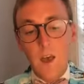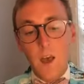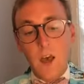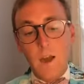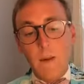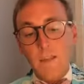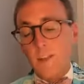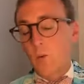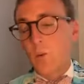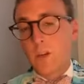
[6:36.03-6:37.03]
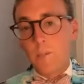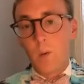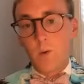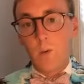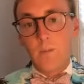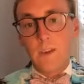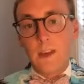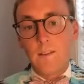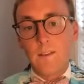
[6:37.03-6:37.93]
Uh, and that's a really important website